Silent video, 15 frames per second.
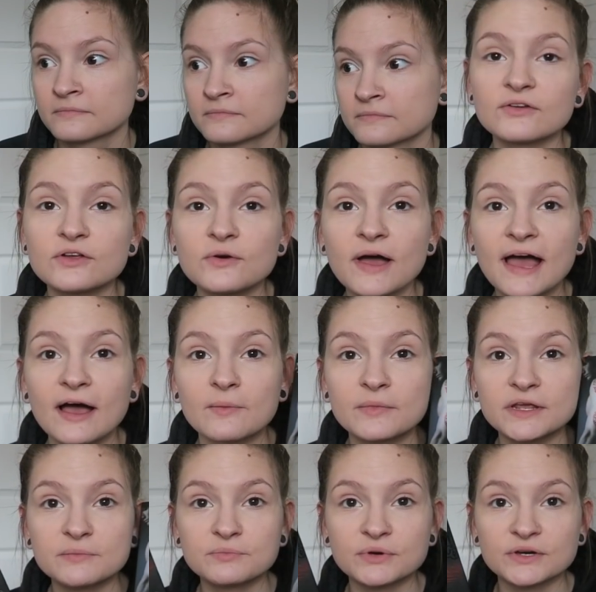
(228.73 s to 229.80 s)
I don't know how
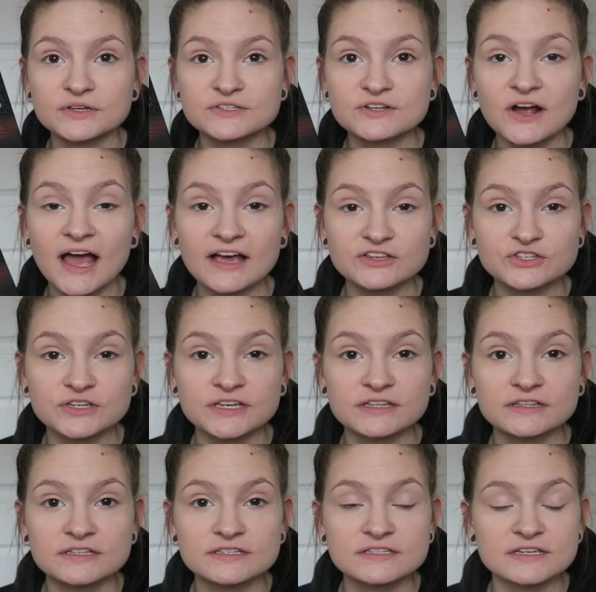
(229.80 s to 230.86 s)
many books are actually
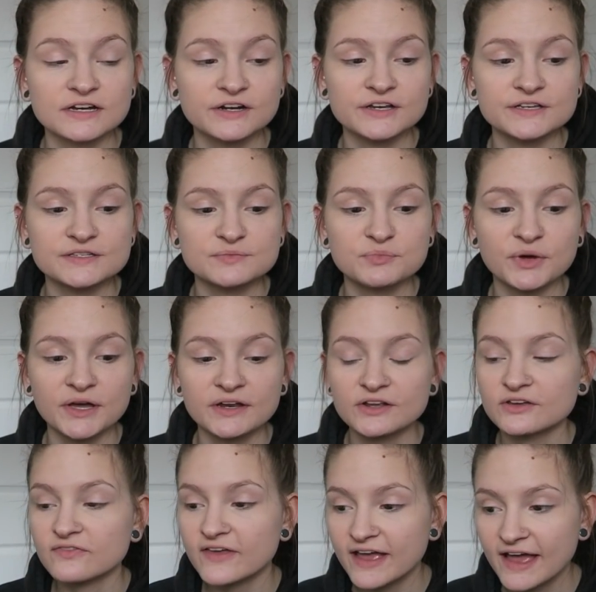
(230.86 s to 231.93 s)
in this series, but
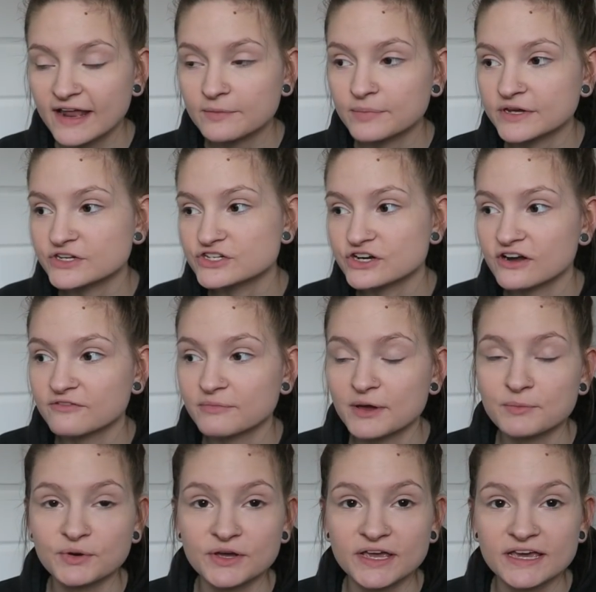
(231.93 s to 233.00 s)
good thing I had a picture of my
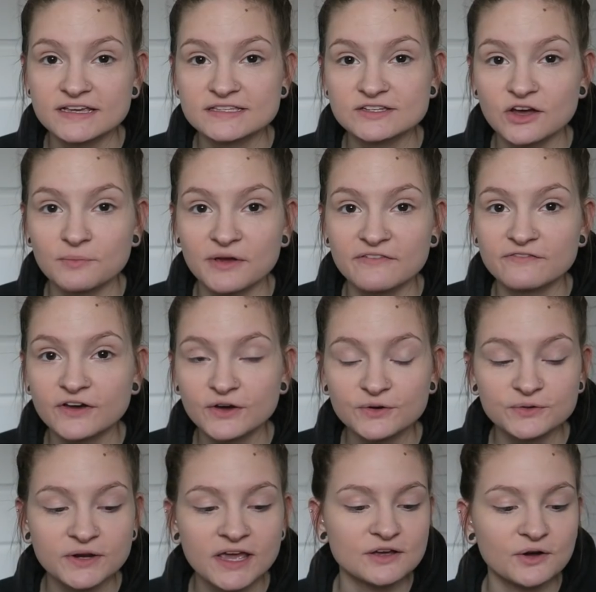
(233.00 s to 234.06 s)
bookcase on my
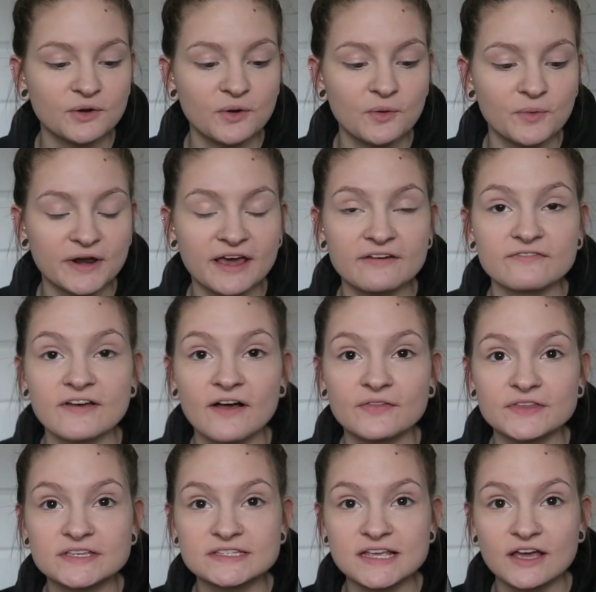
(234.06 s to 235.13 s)
phone, so when I
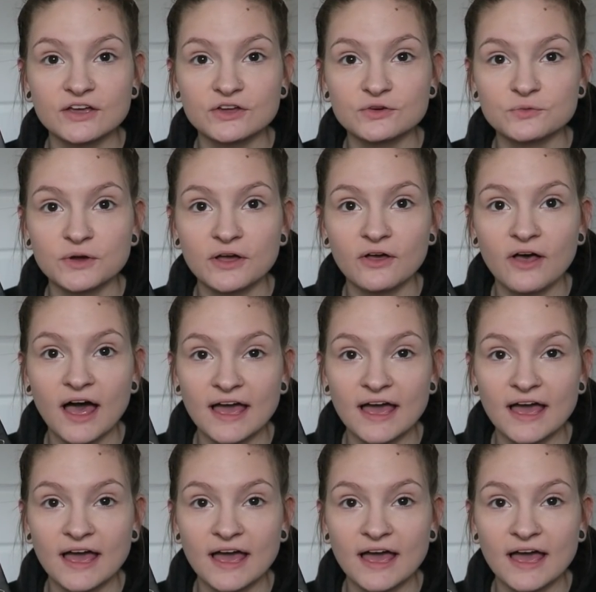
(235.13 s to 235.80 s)
found these at Goodwill,